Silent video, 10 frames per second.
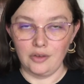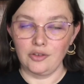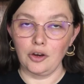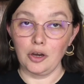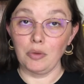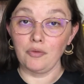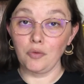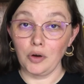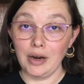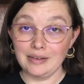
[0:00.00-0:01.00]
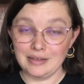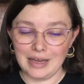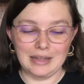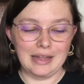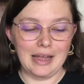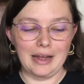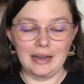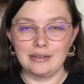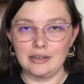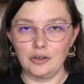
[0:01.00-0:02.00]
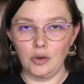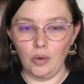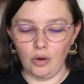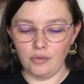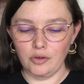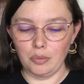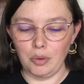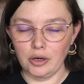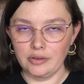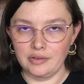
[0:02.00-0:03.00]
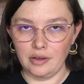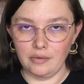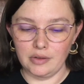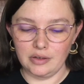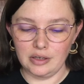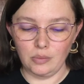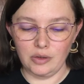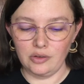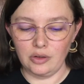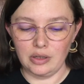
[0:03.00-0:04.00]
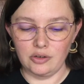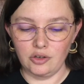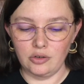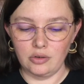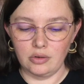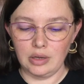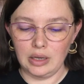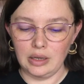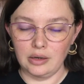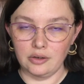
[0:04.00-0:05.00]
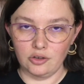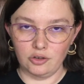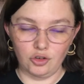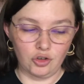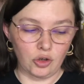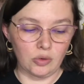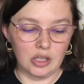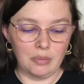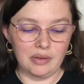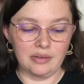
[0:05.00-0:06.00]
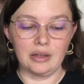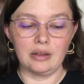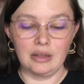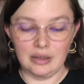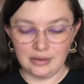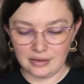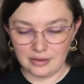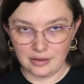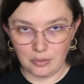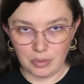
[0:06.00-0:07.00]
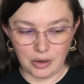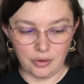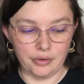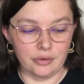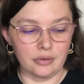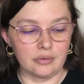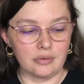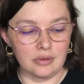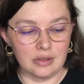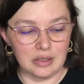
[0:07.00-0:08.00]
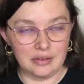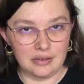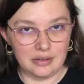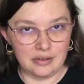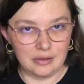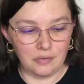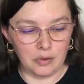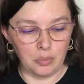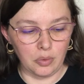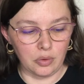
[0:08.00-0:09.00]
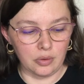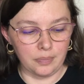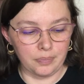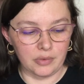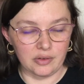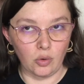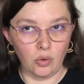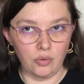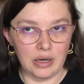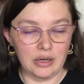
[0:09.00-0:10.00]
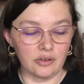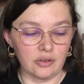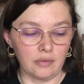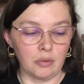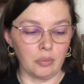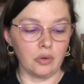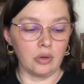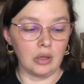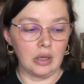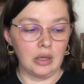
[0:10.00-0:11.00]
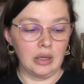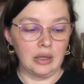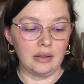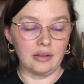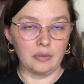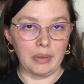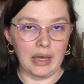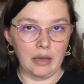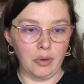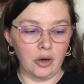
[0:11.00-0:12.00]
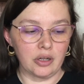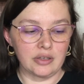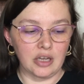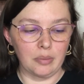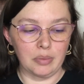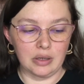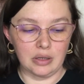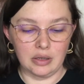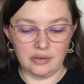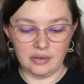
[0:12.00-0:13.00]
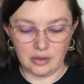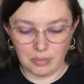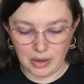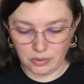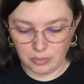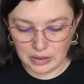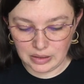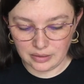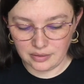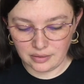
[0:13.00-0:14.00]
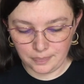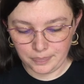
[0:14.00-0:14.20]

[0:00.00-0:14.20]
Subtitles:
Sorry, before I sang that, I did go over the parts of the tin whistle and showed them and said, this is the barrel, this is the fipple, this hole right here is the fipple, this black part on top is the mouthpiece,